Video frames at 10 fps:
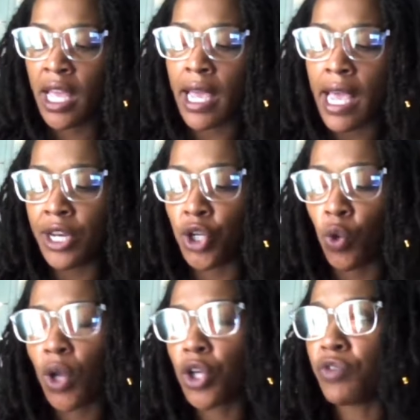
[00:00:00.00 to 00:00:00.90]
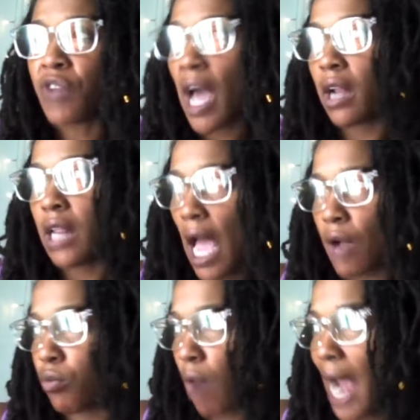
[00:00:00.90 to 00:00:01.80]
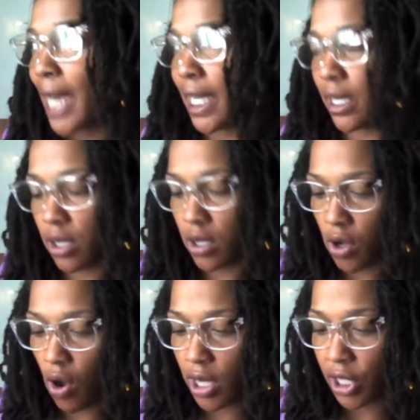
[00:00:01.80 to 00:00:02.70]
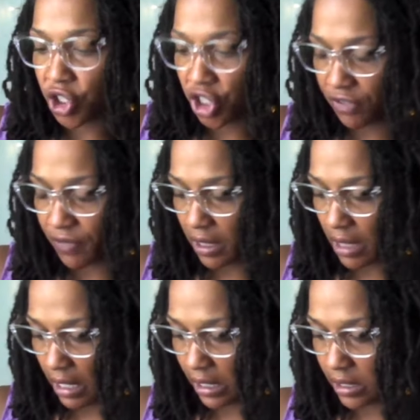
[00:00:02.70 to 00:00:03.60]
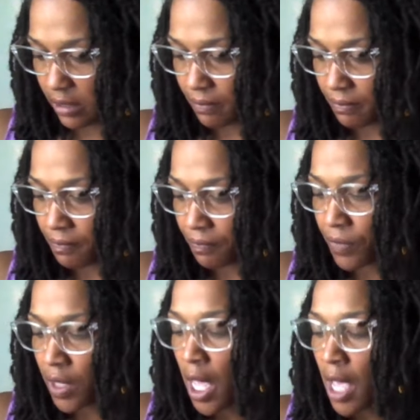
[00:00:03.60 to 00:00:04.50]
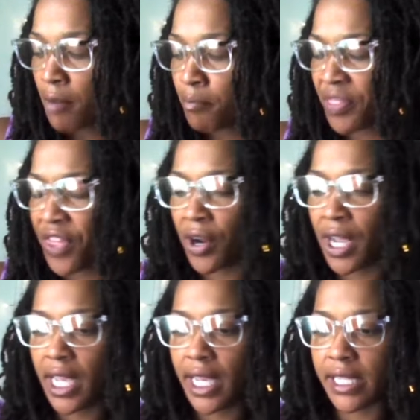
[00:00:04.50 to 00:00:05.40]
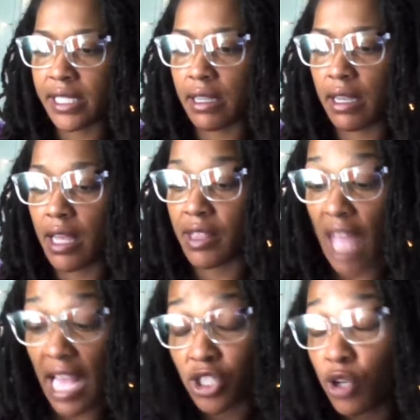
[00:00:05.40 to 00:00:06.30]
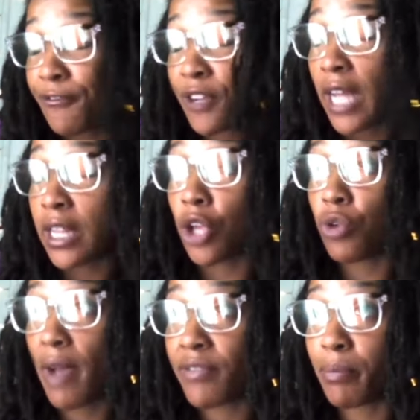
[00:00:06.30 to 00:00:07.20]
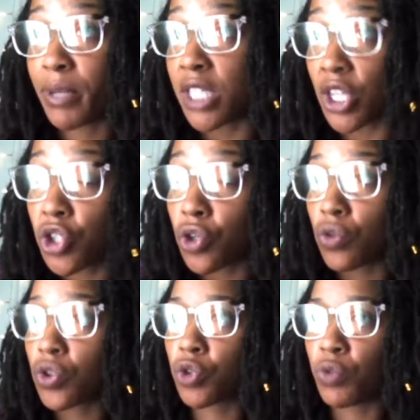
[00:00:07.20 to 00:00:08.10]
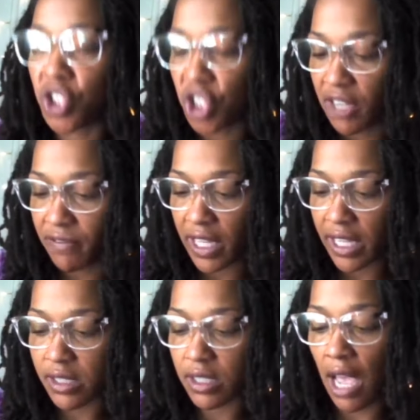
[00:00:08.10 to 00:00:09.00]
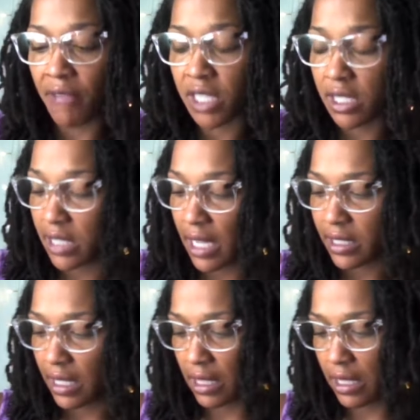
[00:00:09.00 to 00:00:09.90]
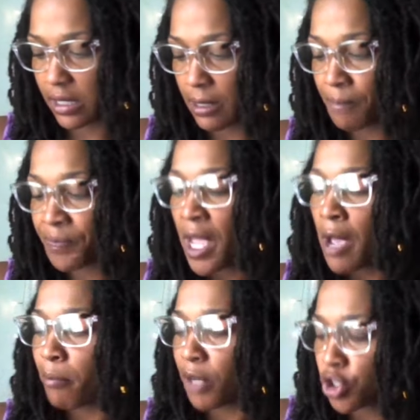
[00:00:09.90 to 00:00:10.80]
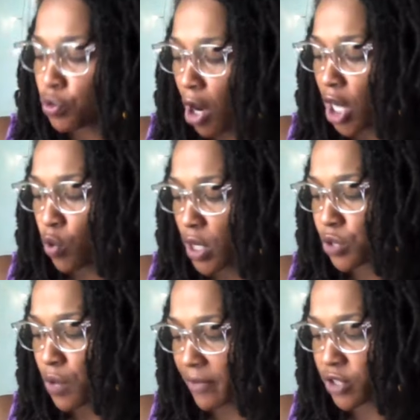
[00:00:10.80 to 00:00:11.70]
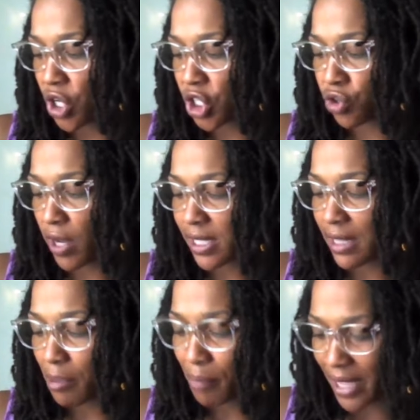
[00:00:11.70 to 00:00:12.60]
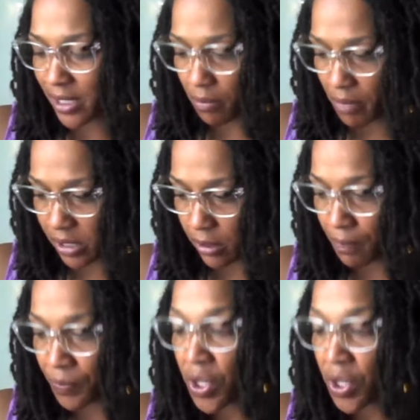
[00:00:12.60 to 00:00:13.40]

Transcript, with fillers: and you're, you've got a lot riding on achieving this. But there is, I do feel like that you have the potential to achieve this, to have success at this. But you are going to have to address the pessimism.